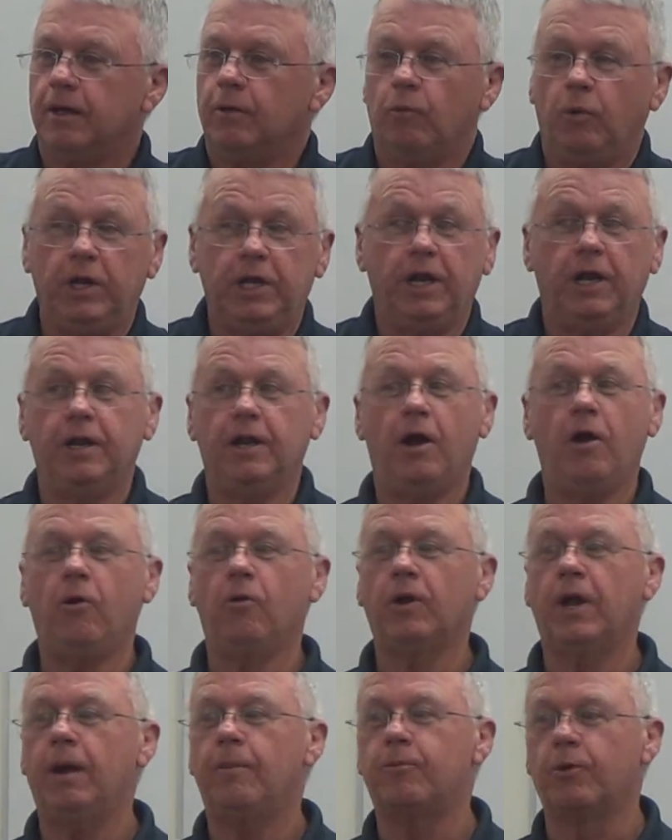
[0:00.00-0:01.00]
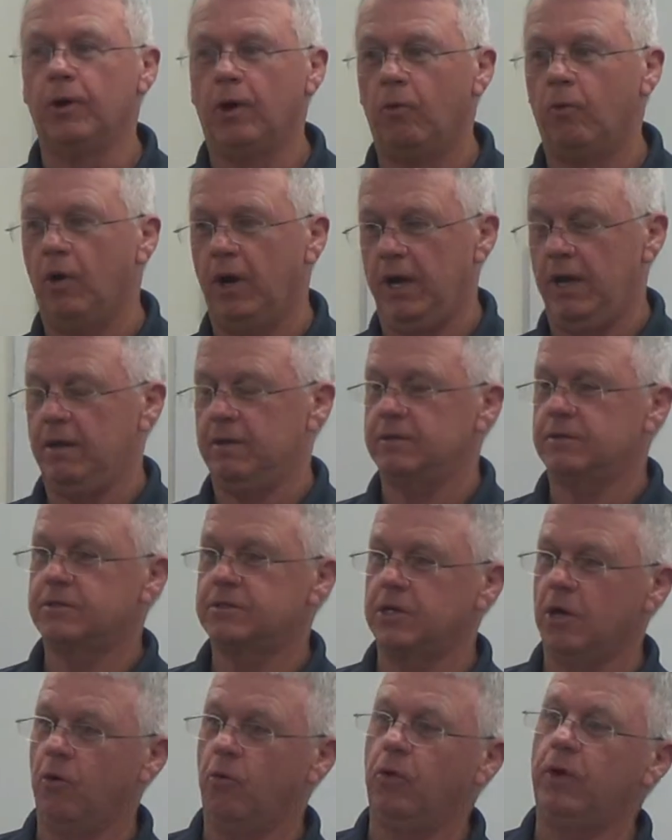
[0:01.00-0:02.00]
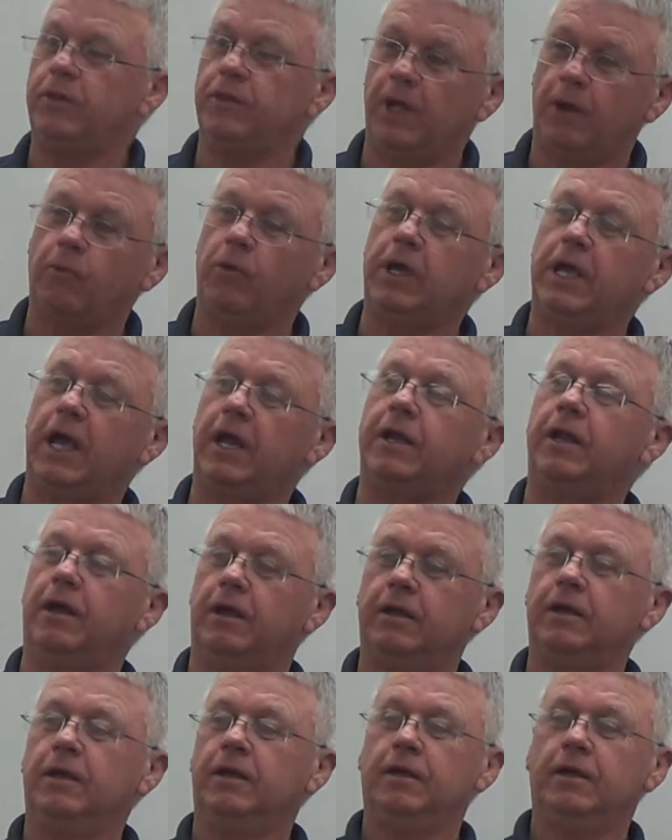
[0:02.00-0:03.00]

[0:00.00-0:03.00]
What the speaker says: We didn't hold up real well. So then we had to,